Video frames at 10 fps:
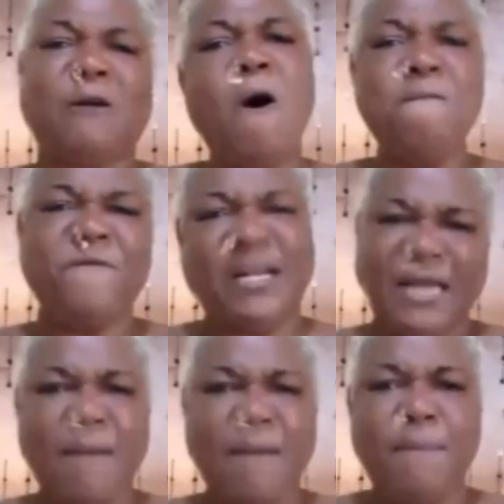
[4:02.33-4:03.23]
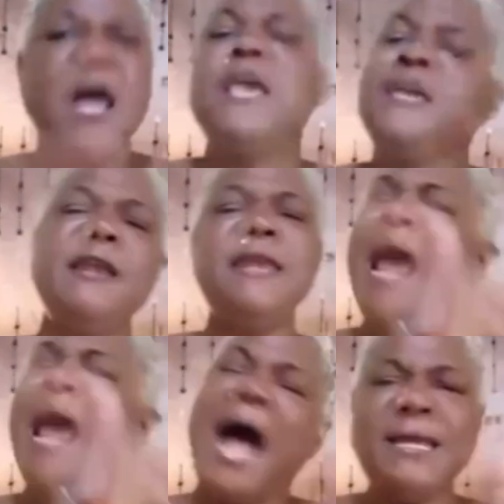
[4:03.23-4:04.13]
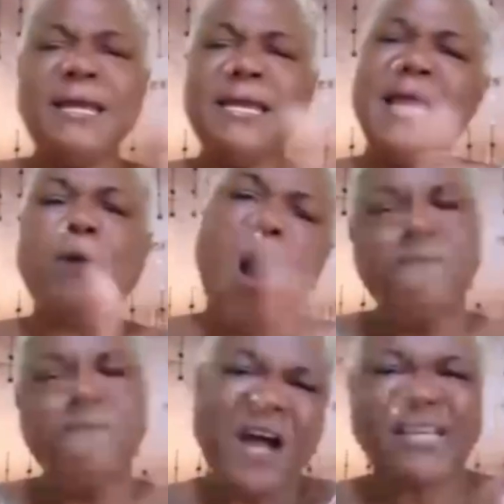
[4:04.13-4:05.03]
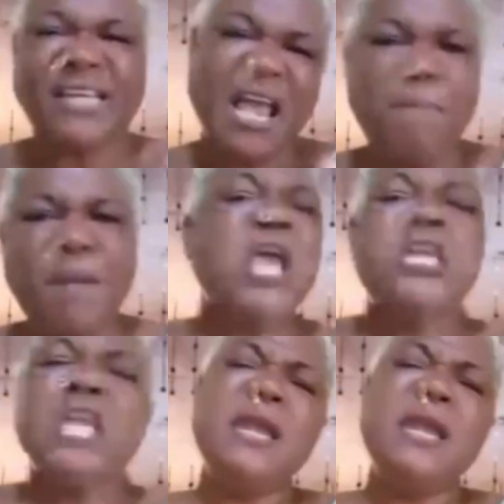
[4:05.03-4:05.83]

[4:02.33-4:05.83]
comfortable, you're not comfortable,